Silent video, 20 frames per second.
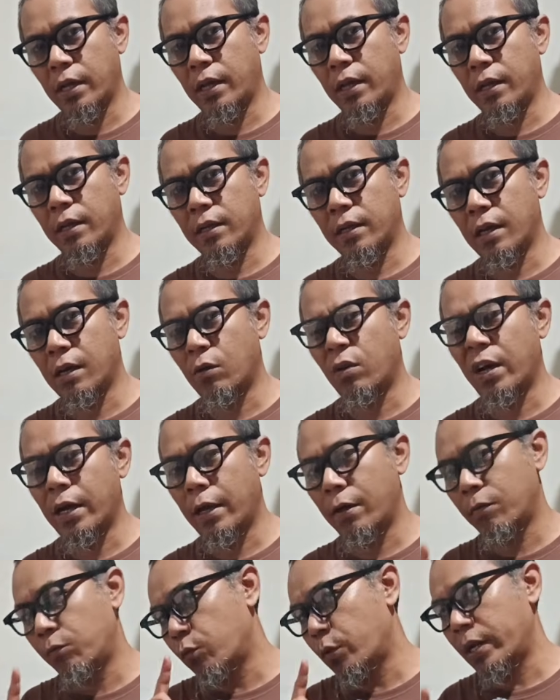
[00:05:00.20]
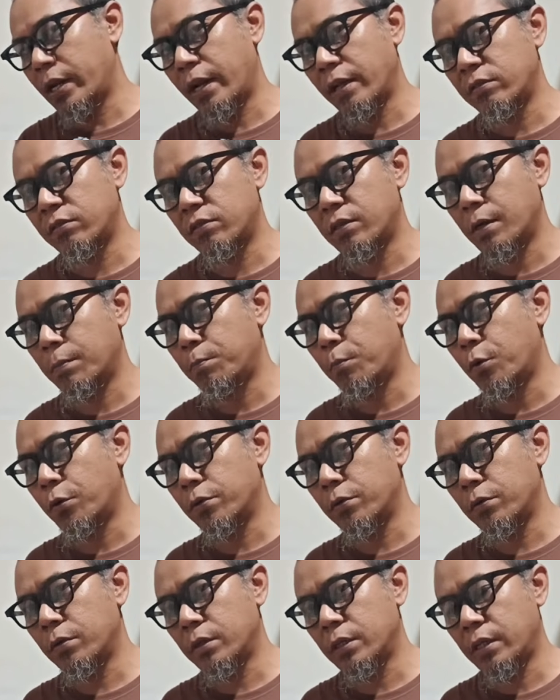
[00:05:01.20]
and now I have one extra
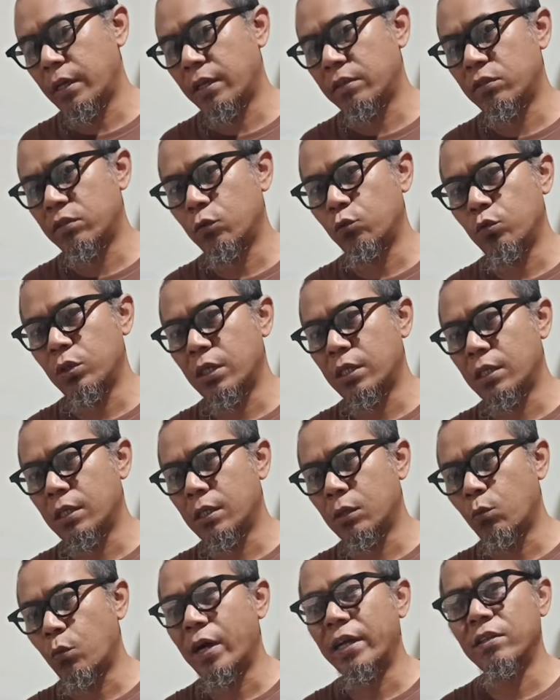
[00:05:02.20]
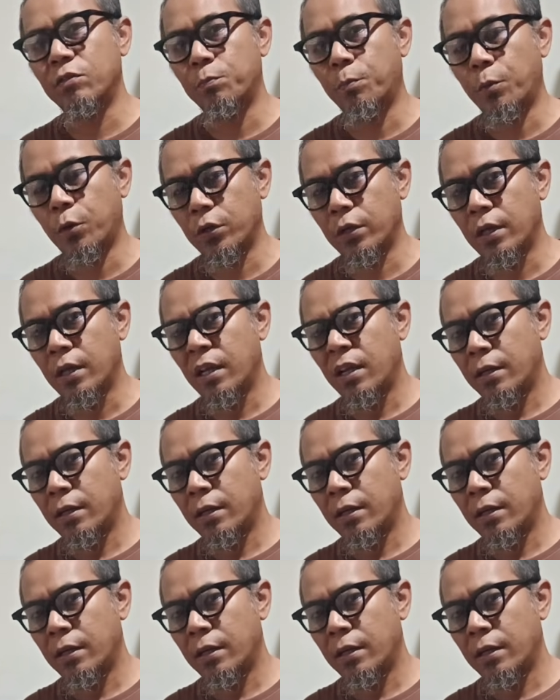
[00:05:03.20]
port, the extruder 1 port.